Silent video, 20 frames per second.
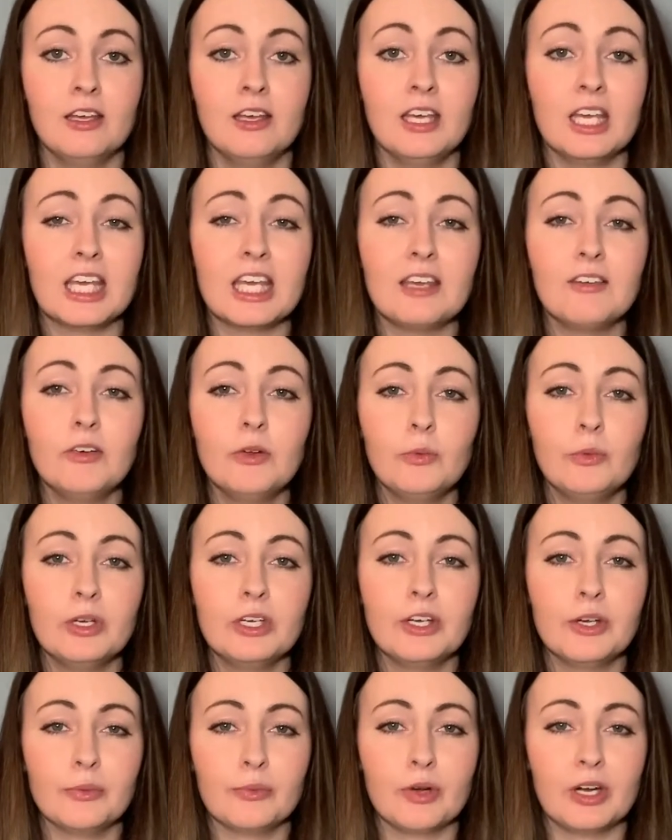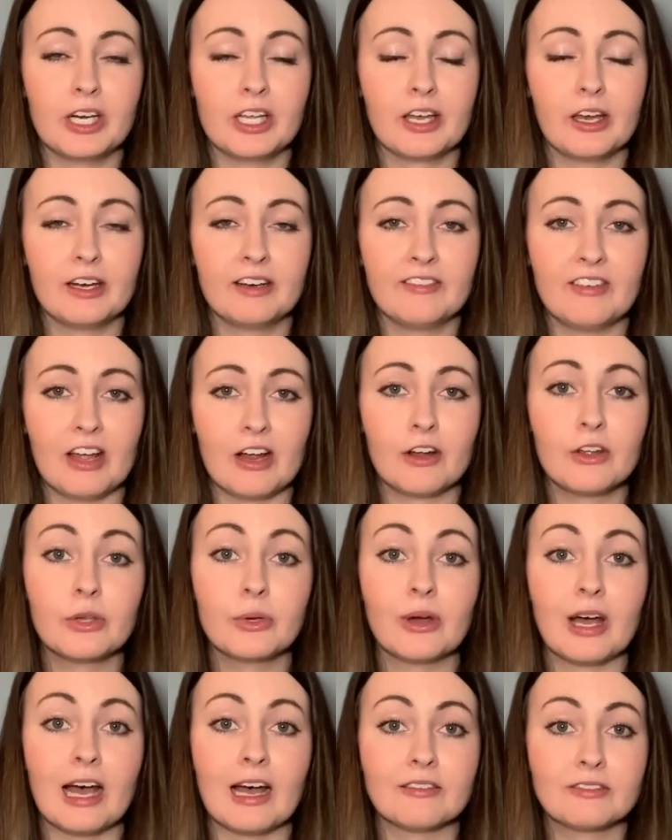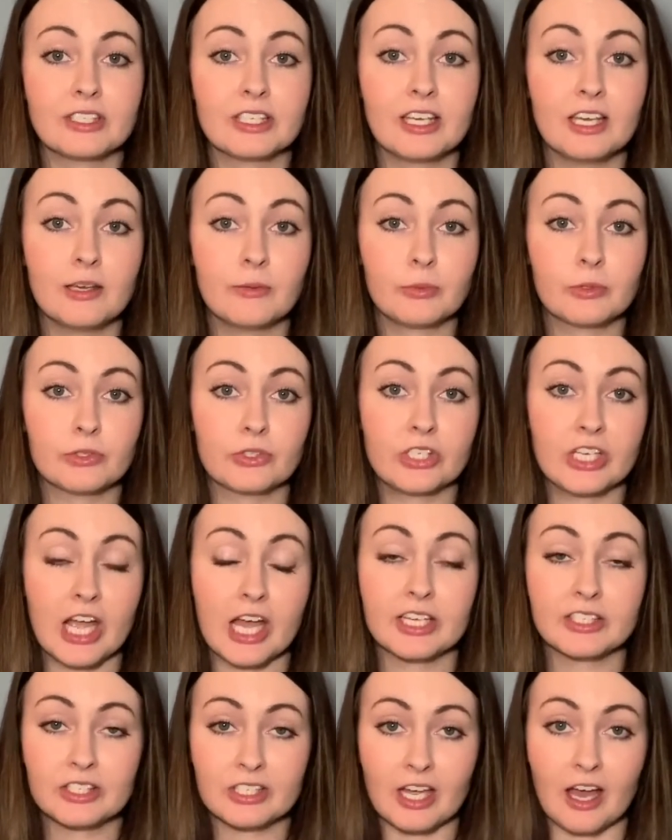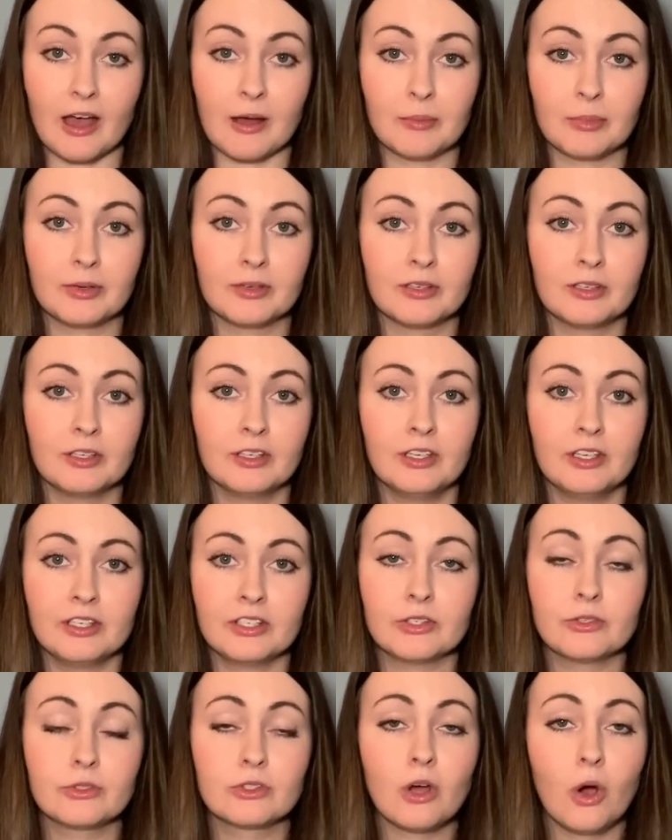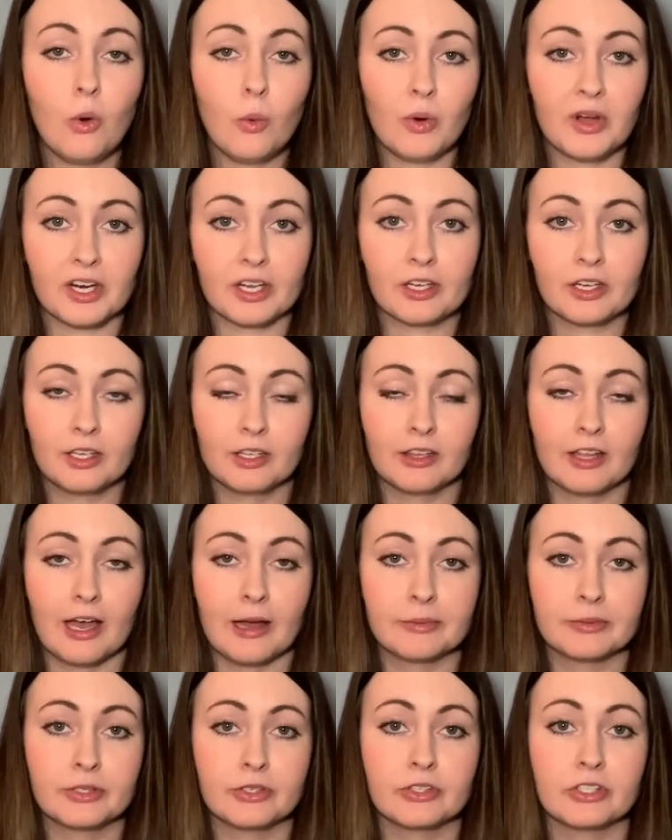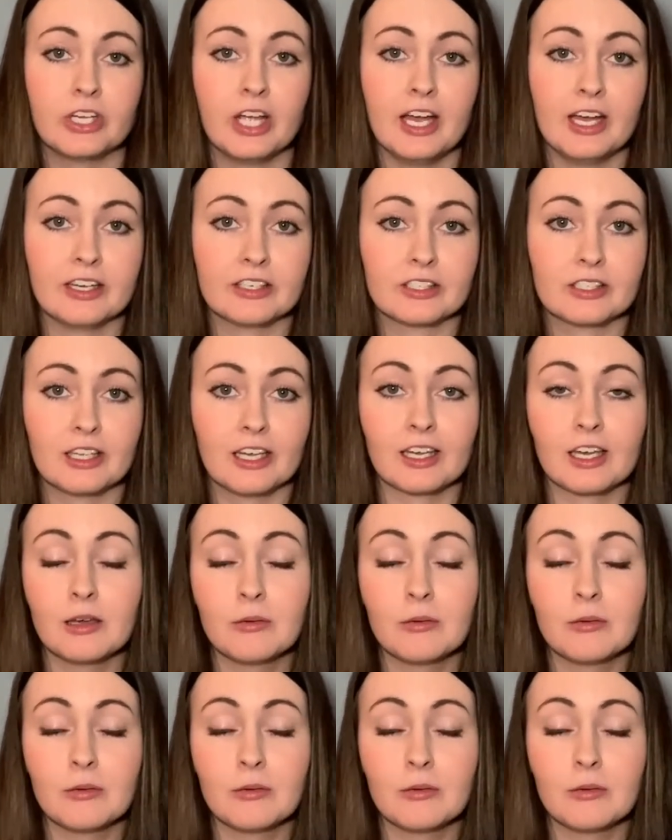even when you're running out of air, you have to keep your chest up. You don't want to collapse your chest. That can